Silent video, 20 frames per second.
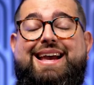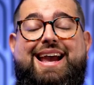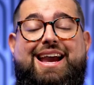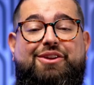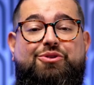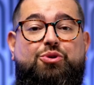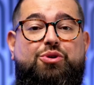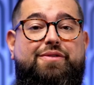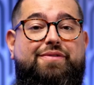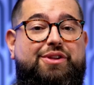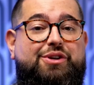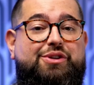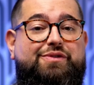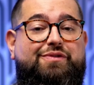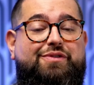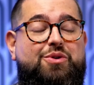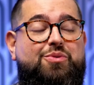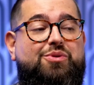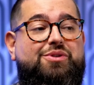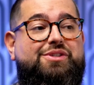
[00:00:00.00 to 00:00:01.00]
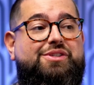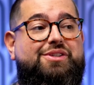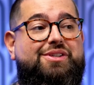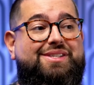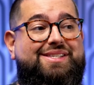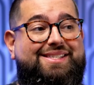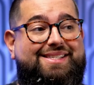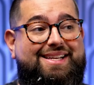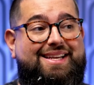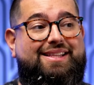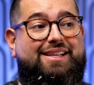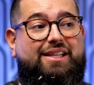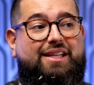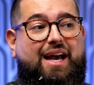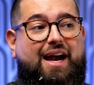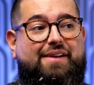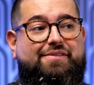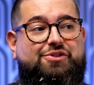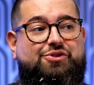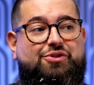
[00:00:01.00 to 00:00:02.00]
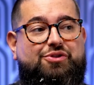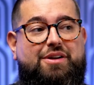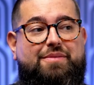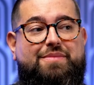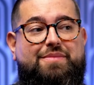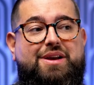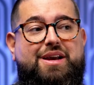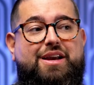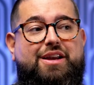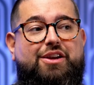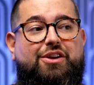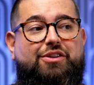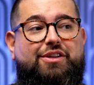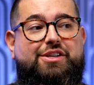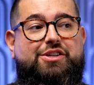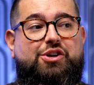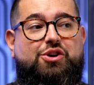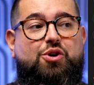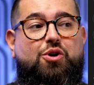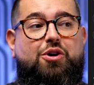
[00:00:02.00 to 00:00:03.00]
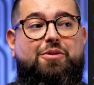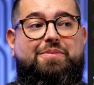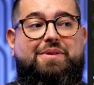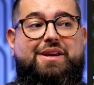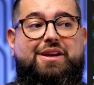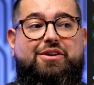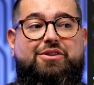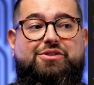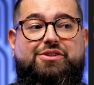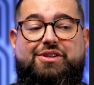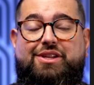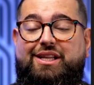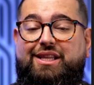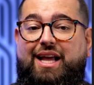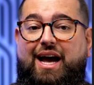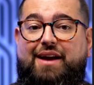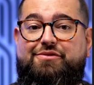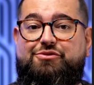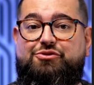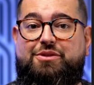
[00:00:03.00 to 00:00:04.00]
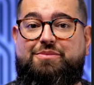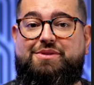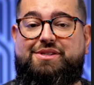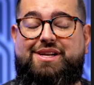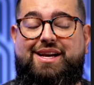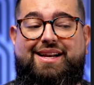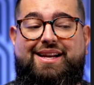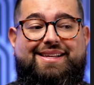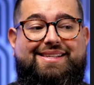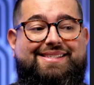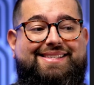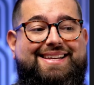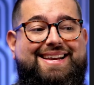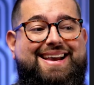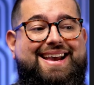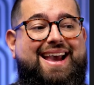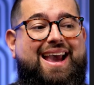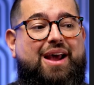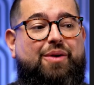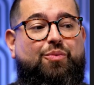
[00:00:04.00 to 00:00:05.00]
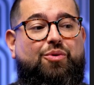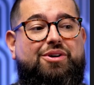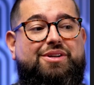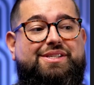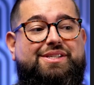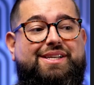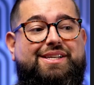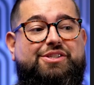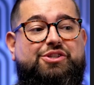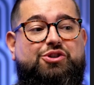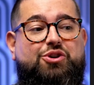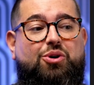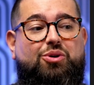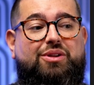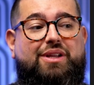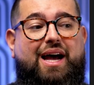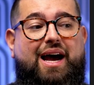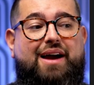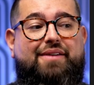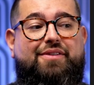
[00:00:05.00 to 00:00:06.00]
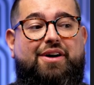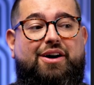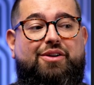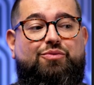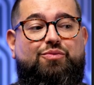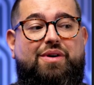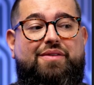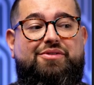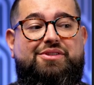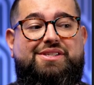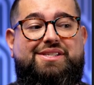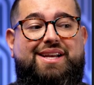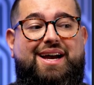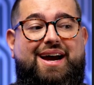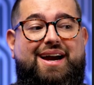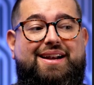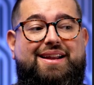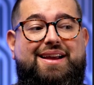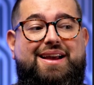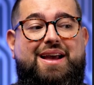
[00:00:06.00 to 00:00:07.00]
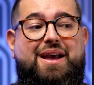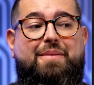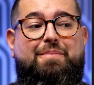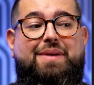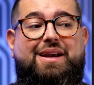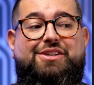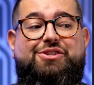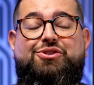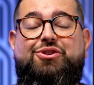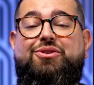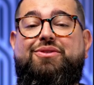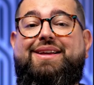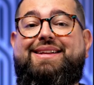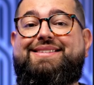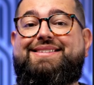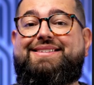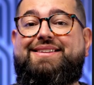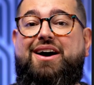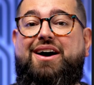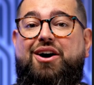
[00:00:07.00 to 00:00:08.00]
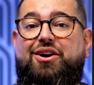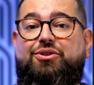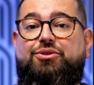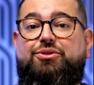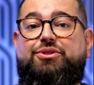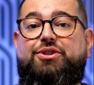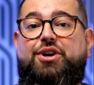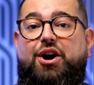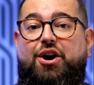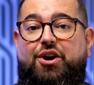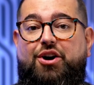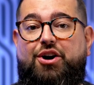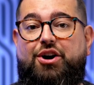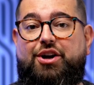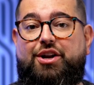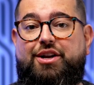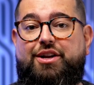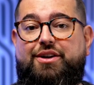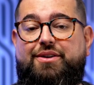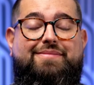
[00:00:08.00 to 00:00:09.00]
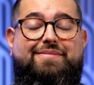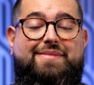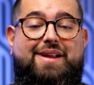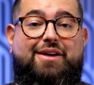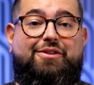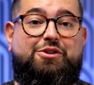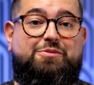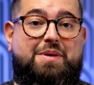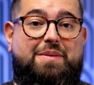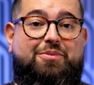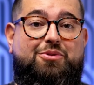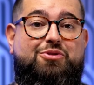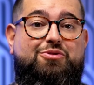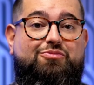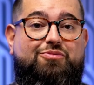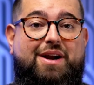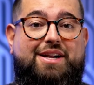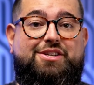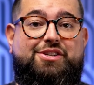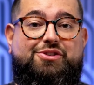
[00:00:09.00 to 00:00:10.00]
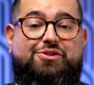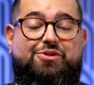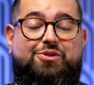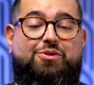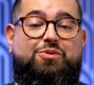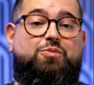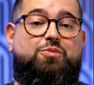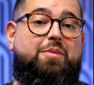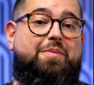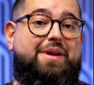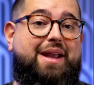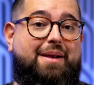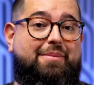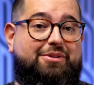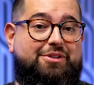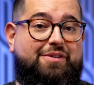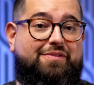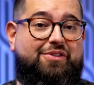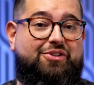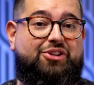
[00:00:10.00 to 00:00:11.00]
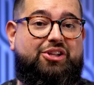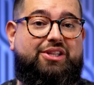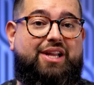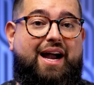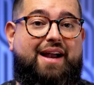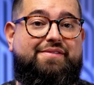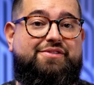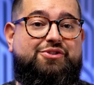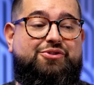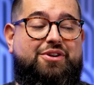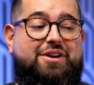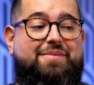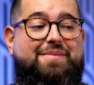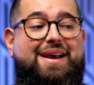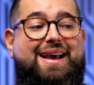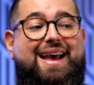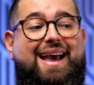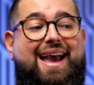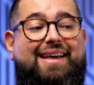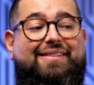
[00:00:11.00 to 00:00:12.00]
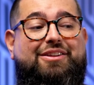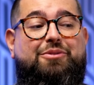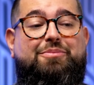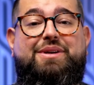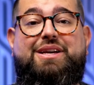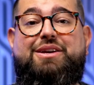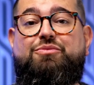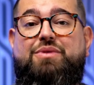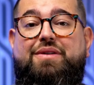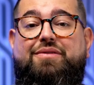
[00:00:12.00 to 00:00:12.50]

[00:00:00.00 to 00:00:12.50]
in order for those viewers to see the live stream, you'll need to go up here to the live stream settings, and where it says Go Live on Riverside, make sure that's toggled on. Now those people who registered will be able to view the live stream and they'll be in